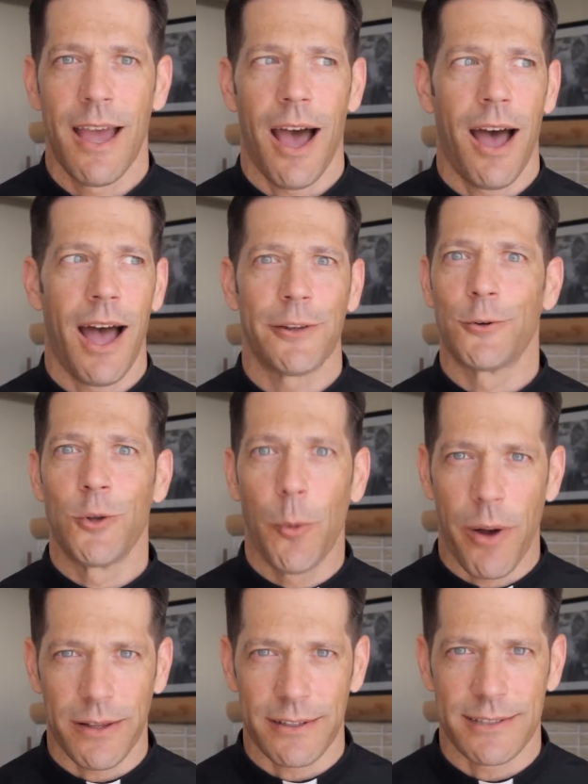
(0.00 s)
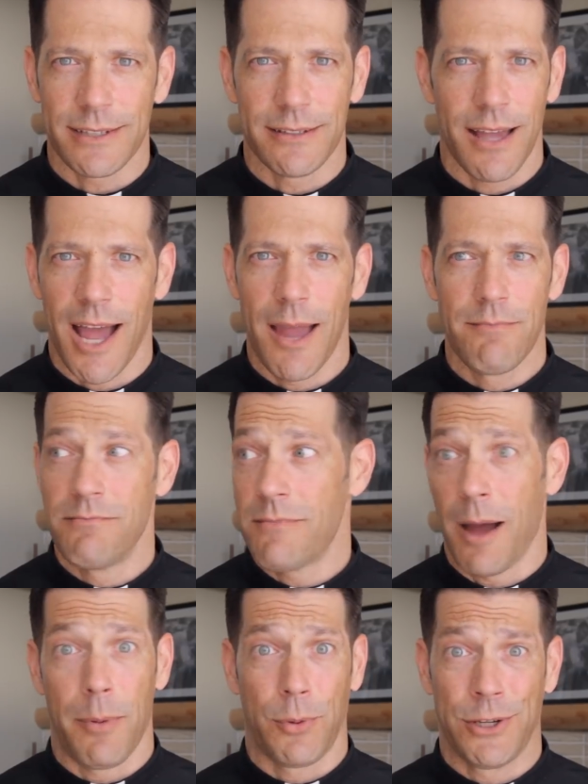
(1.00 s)
I don't know policy. I'm
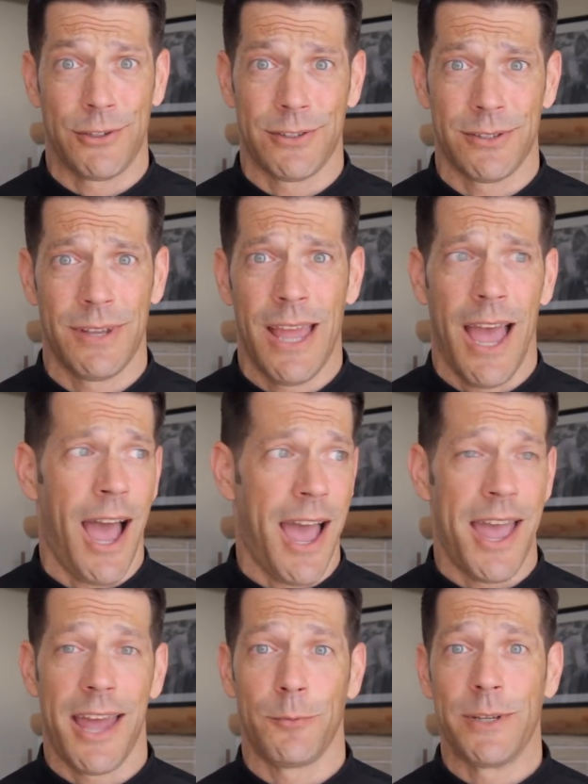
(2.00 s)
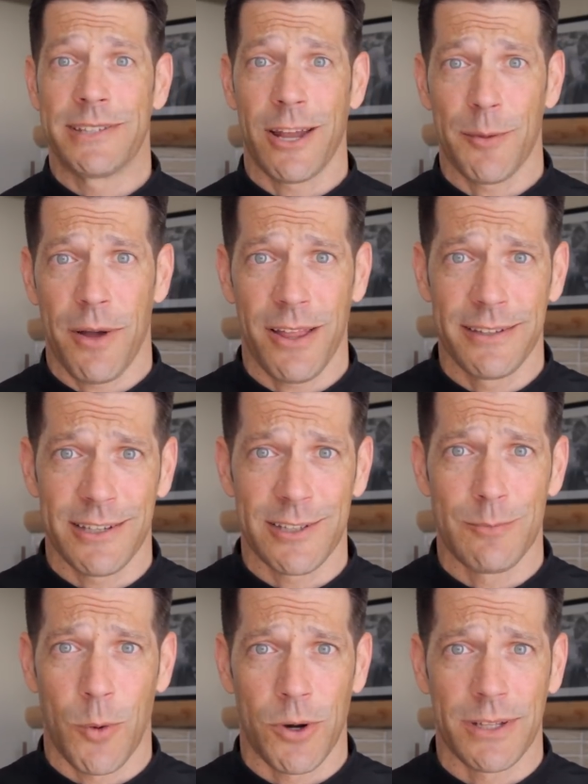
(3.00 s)
a priest, and we stay out of politics
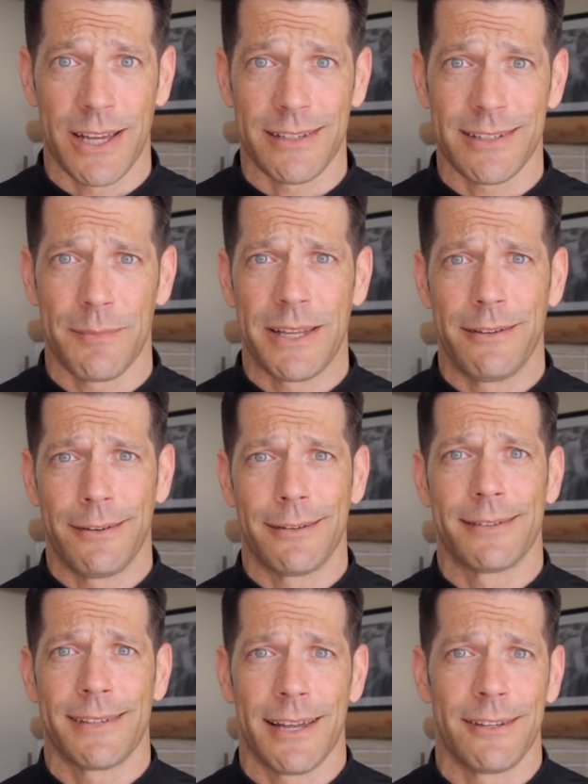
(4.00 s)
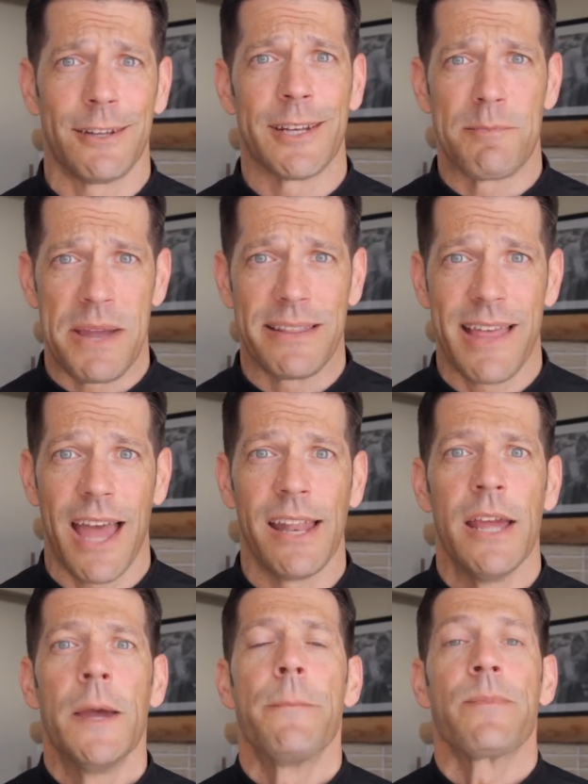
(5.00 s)
more or less. I mean, you could say, you debate that.
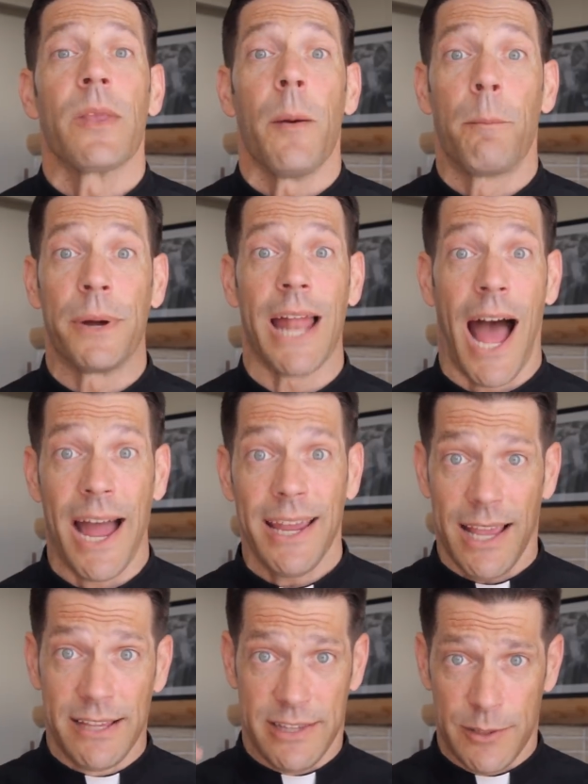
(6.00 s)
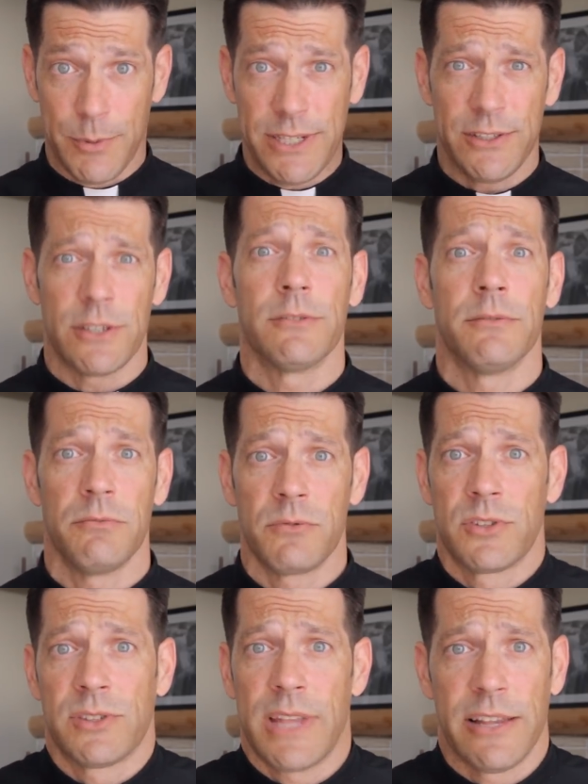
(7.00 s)
But I, as this priest,
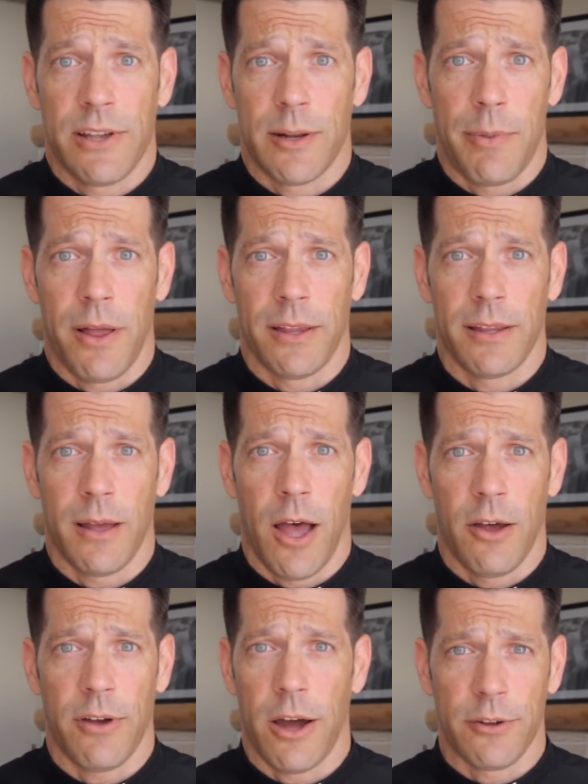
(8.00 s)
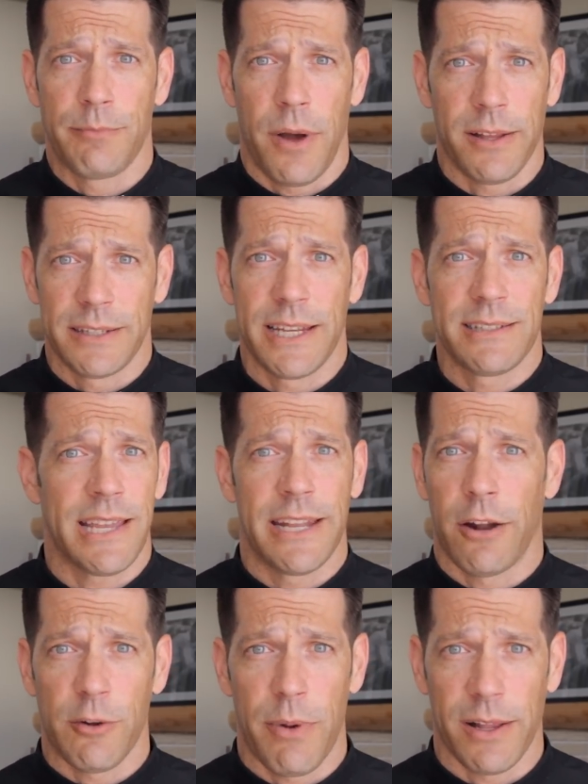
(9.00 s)
stays out of politics and
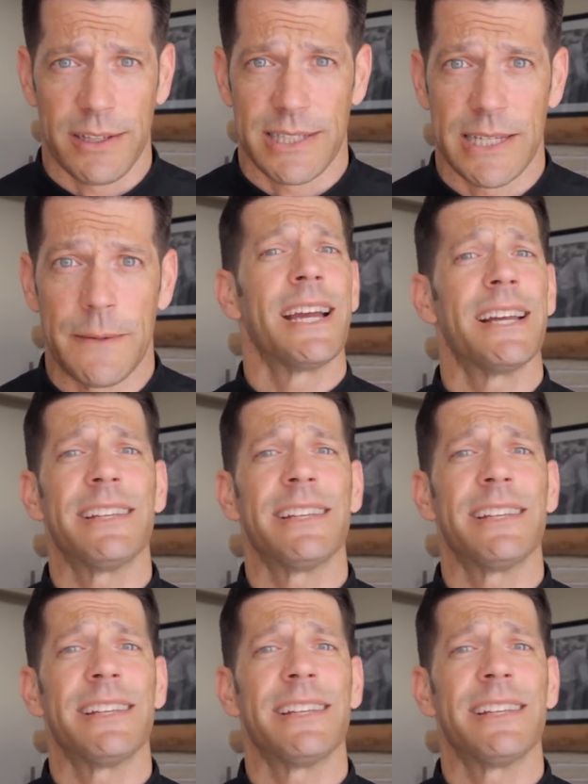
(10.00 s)
out of policy, because